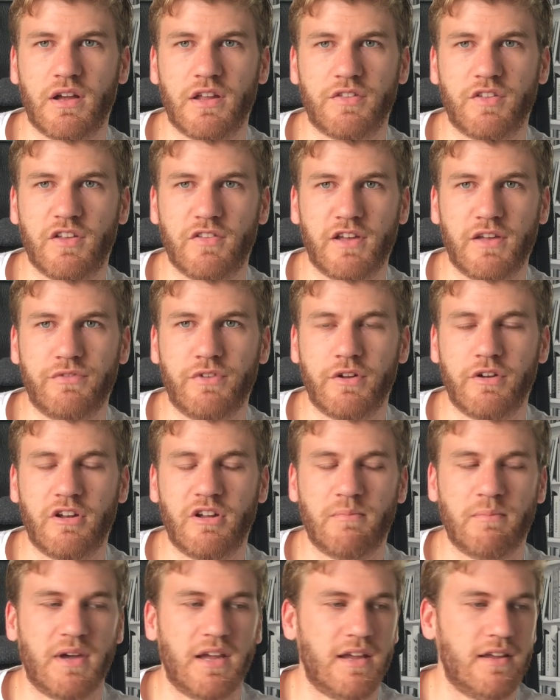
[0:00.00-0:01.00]
I think they've done an
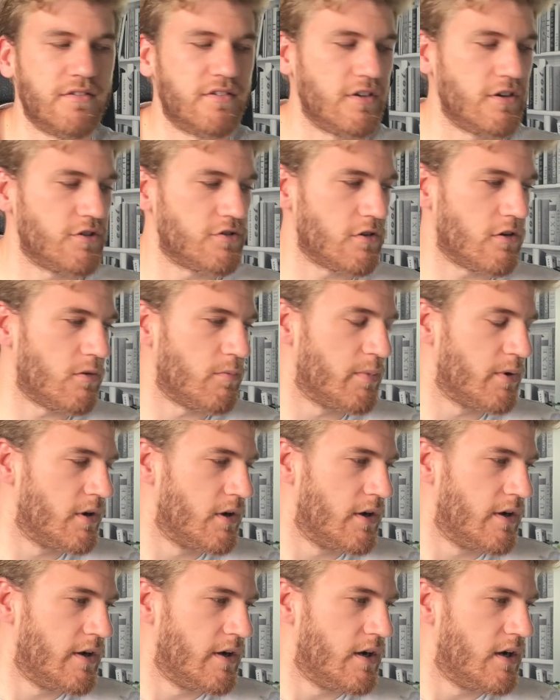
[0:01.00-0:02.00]
amazing job,
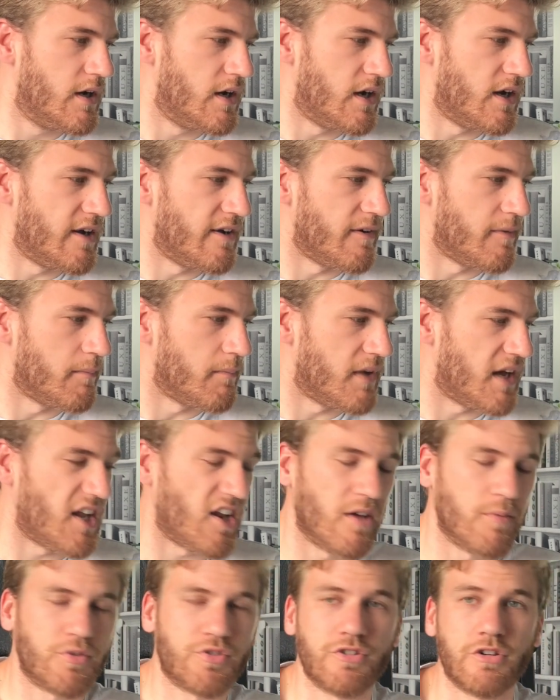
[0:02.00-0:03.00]
and
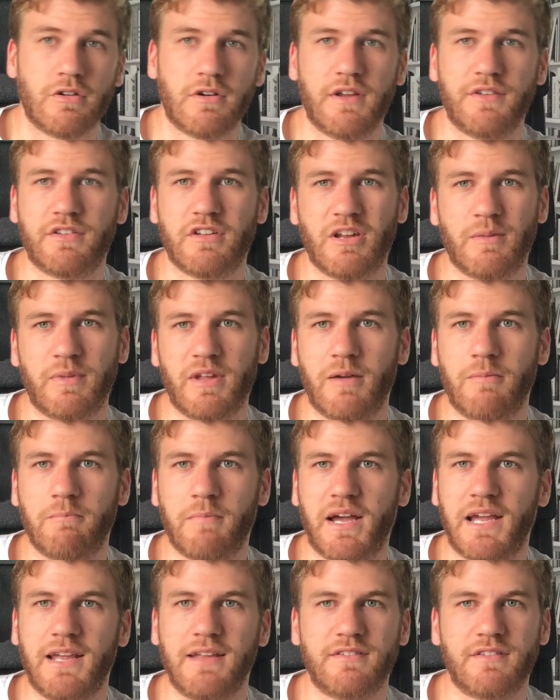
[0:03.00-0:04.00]
I'm sure it's going to be
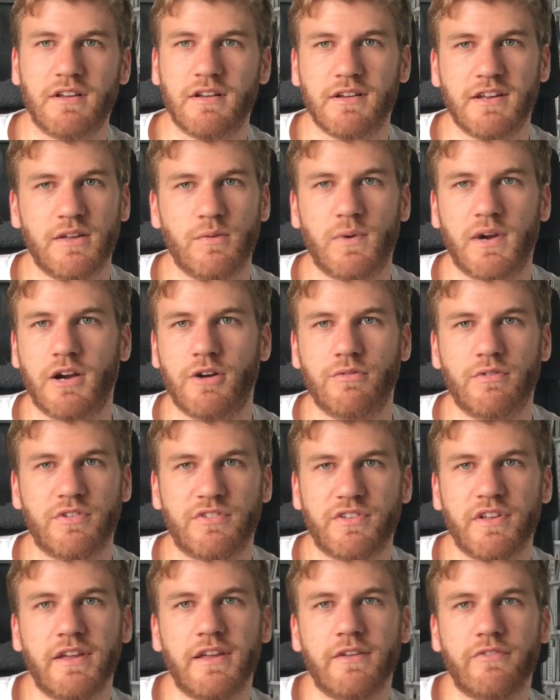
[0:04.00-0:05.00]
amazingly well
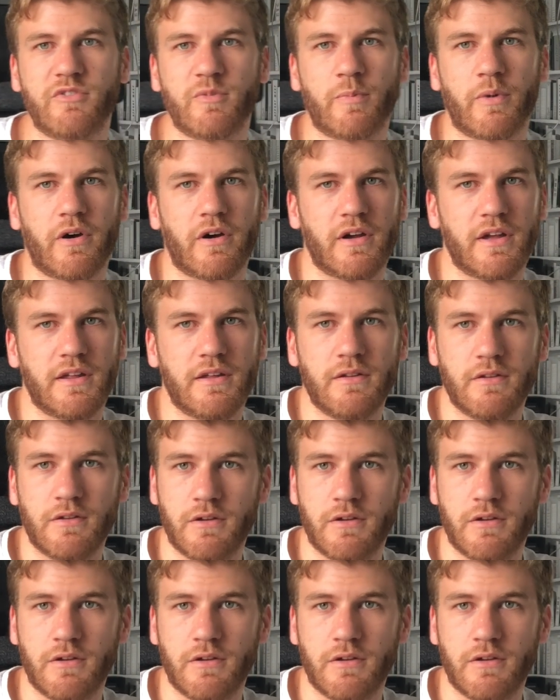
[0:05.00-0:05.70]
received by